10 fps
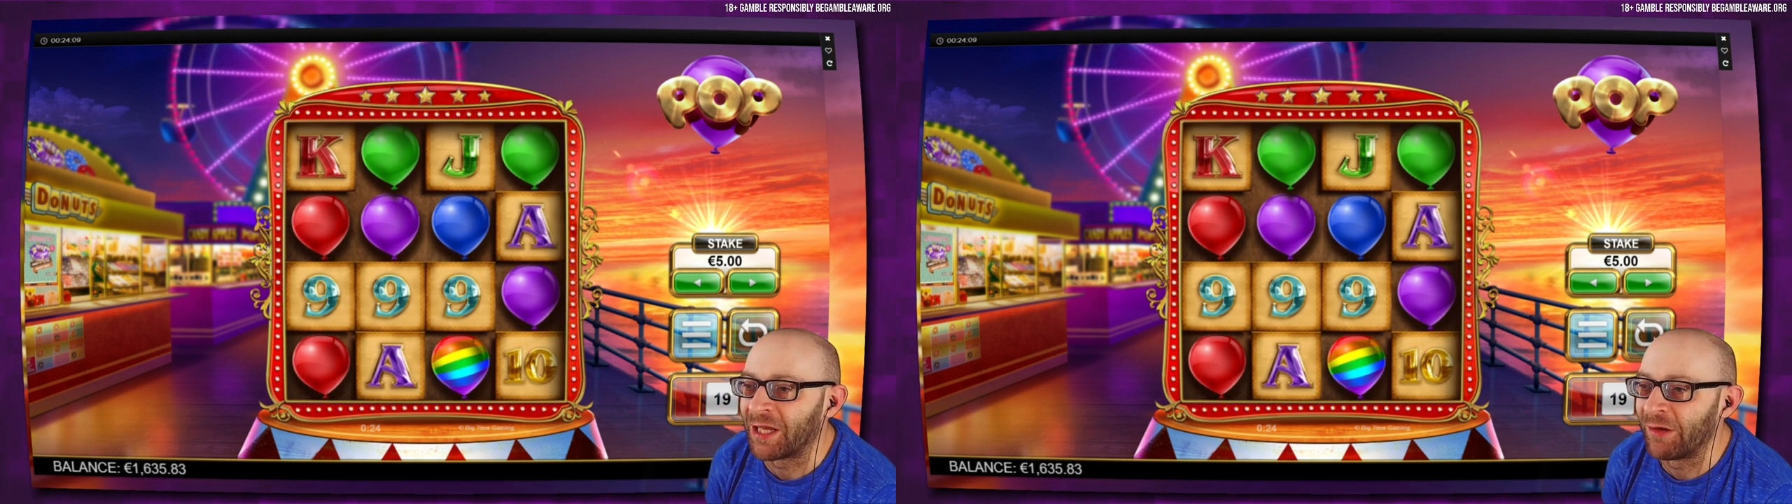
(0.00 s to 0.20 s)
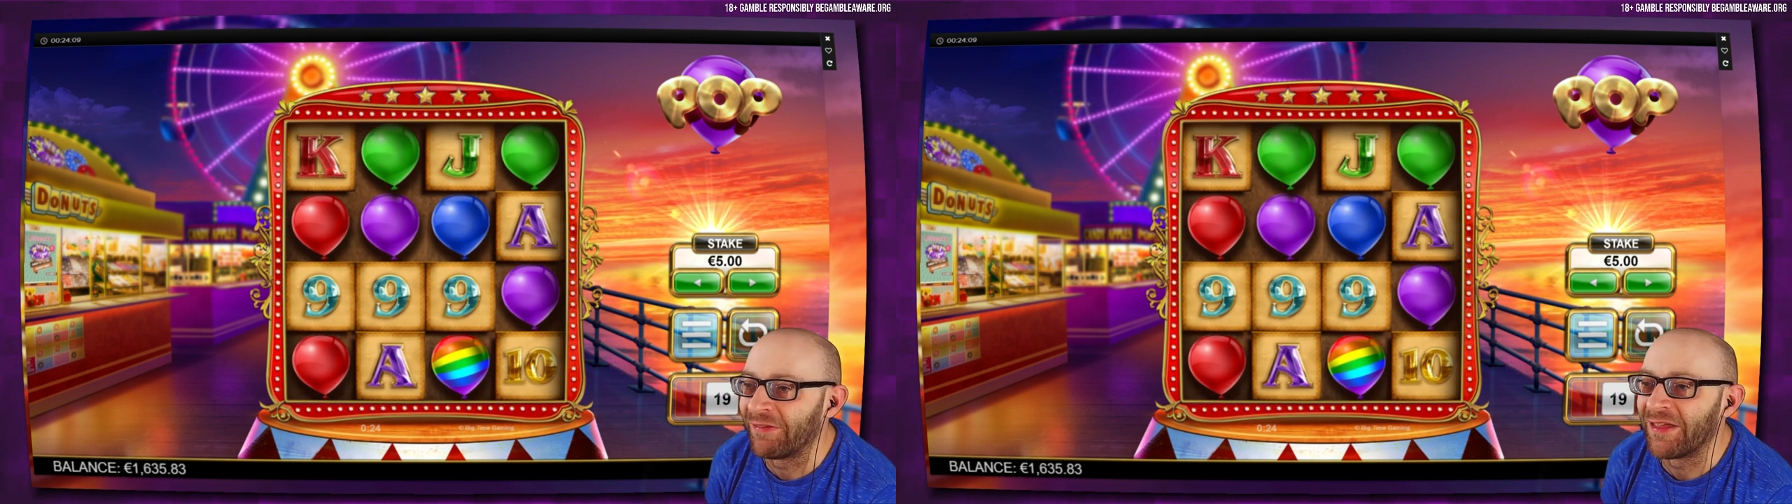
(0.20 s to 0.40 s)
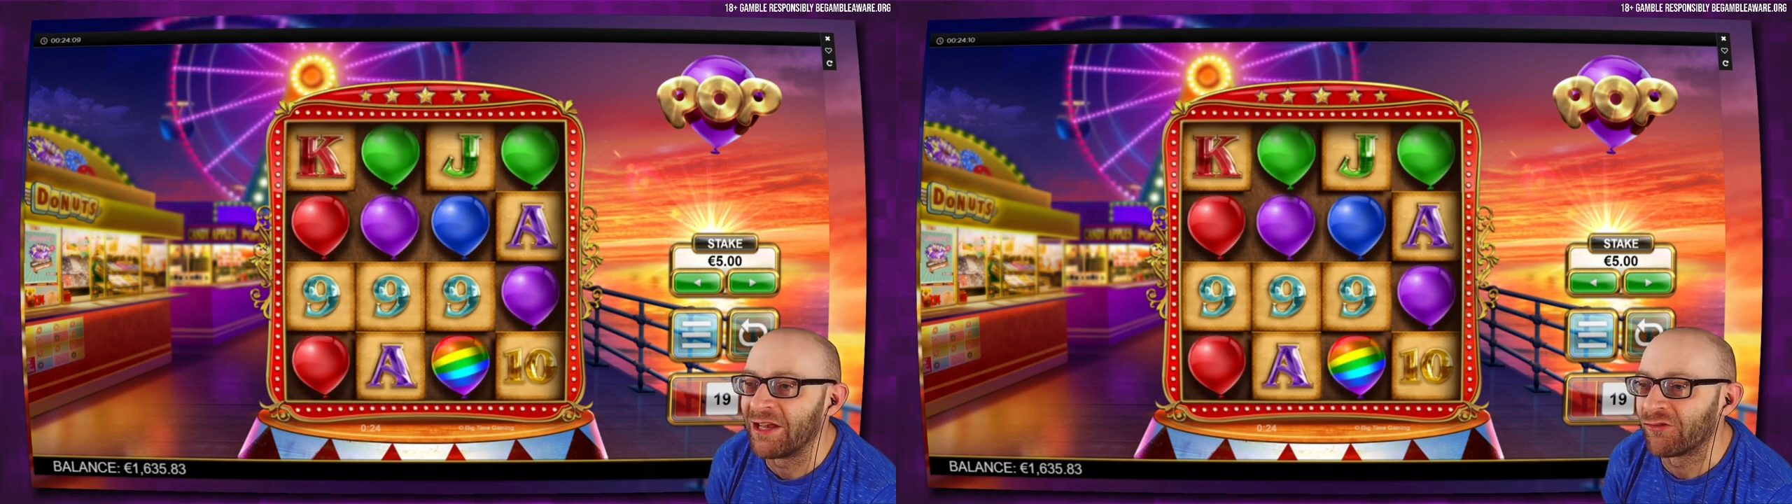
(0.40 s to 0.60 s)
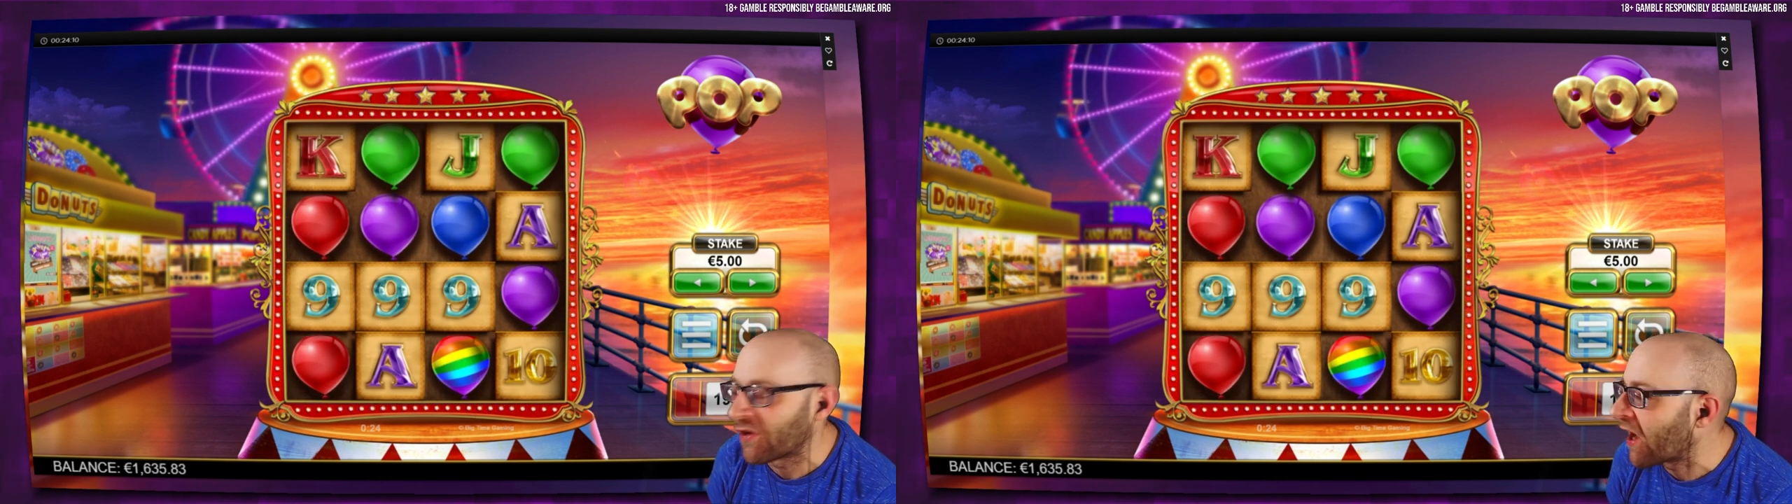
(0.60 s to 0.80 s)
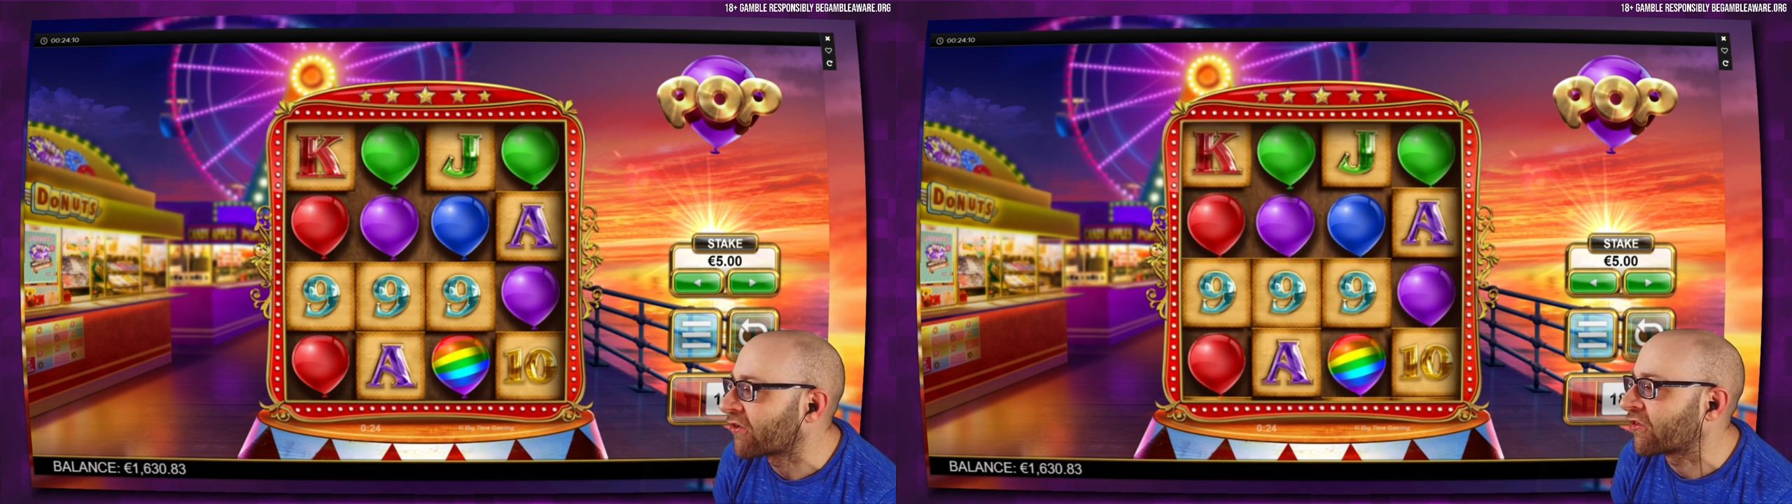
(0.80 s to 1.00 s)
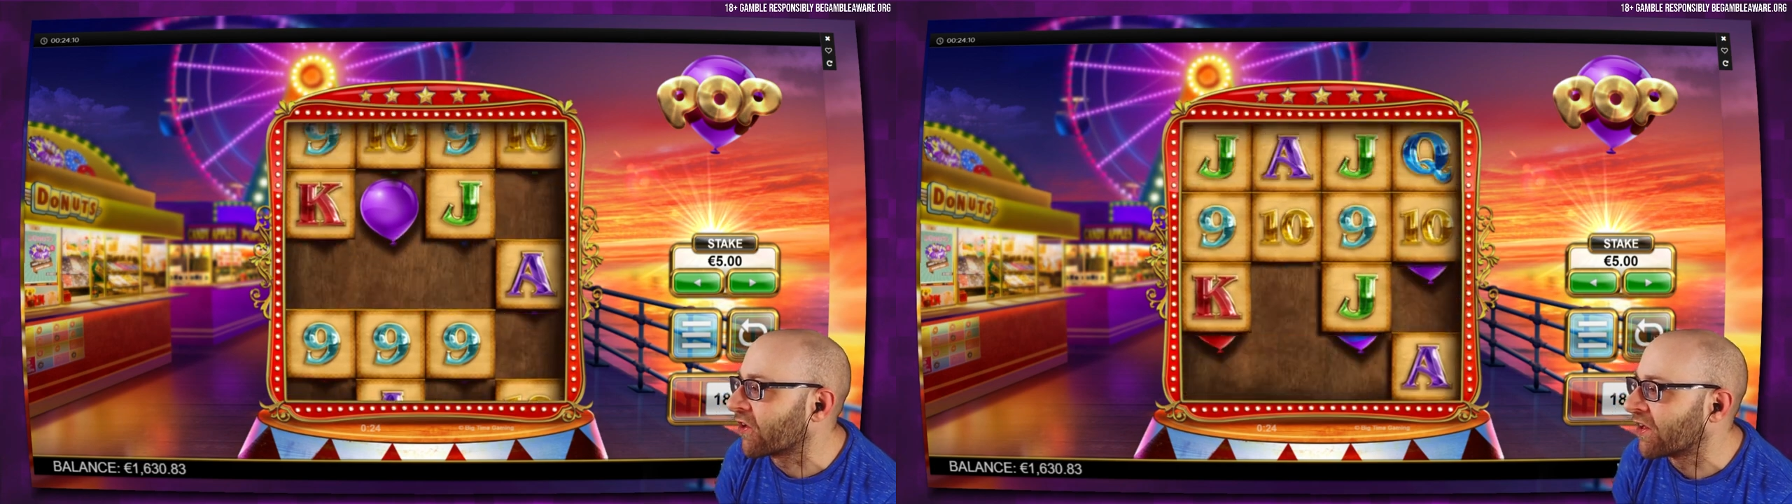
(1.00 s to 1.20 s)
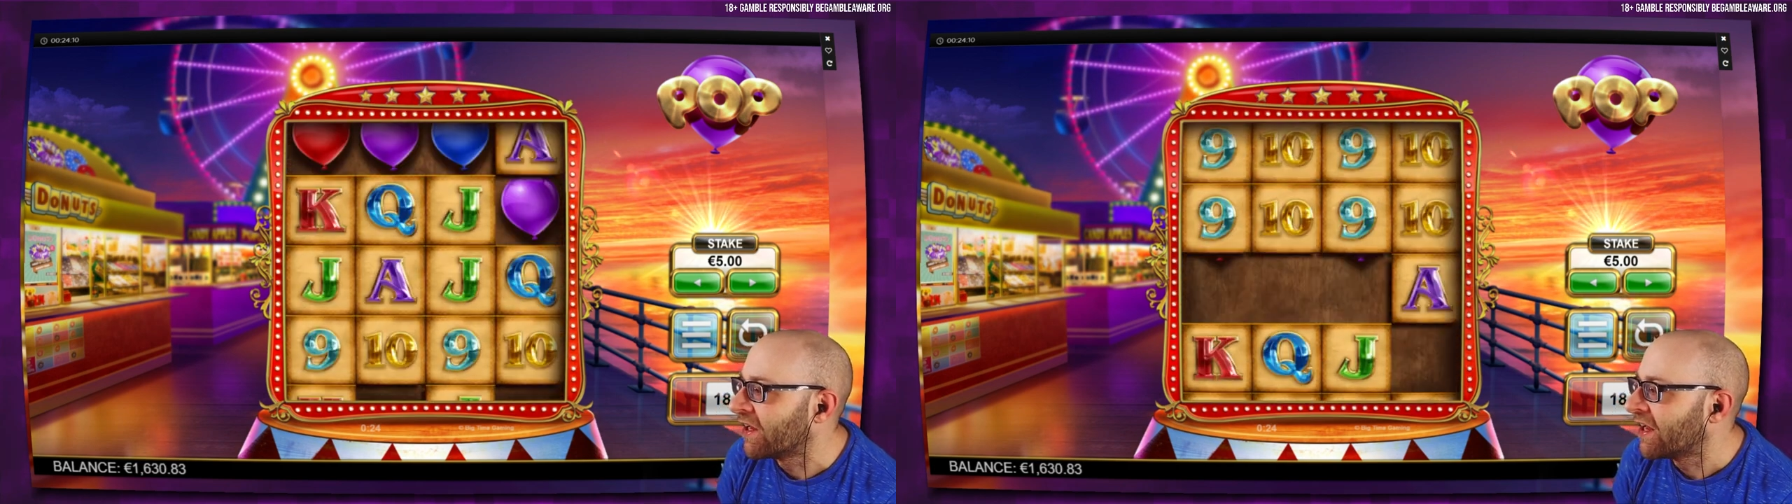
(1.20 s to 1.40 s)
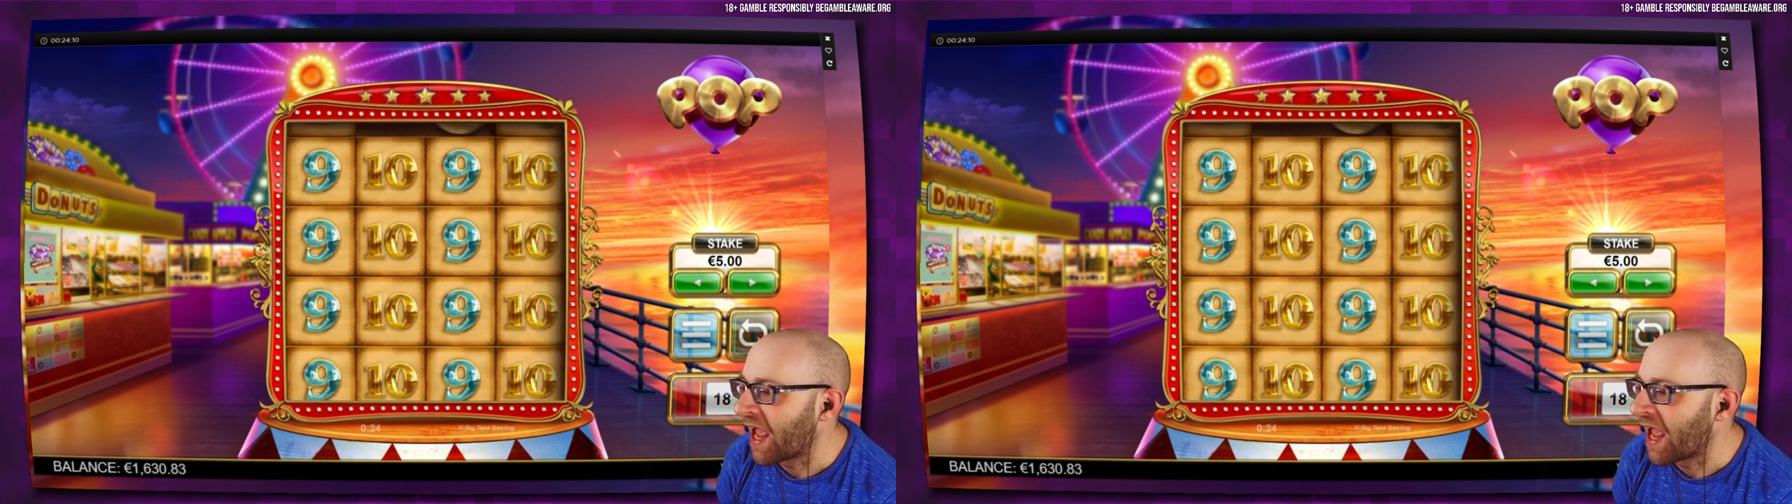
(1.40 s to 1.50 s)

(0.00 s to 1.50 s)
giving the introduction,